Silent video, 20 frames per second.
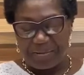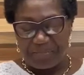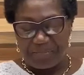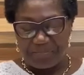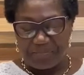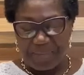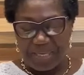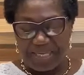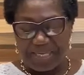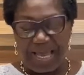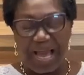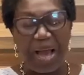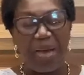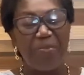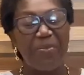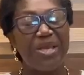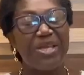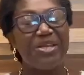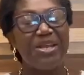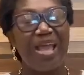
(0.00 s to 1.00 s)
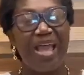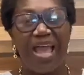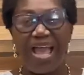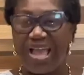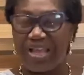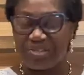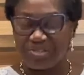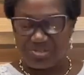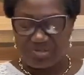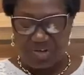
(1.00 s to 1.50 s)
becoming
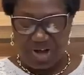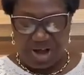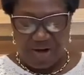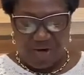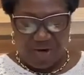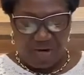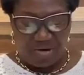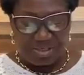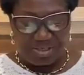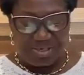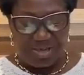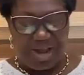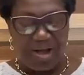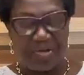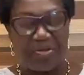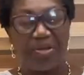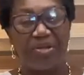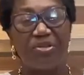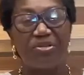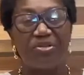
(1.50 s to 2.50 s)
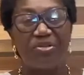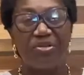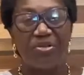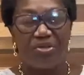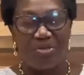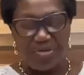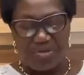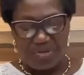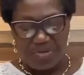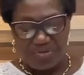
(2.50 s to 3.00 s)
extraordinary
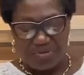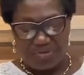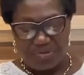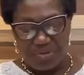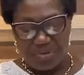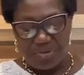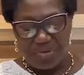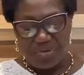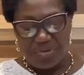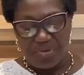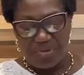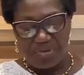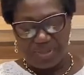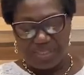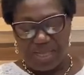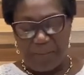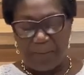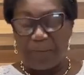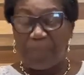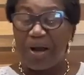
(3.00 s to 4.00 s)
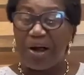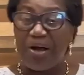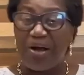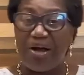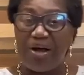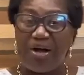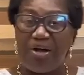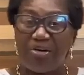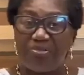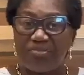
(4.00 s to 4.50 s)
through the power
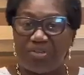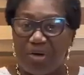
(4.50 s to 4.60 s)
of the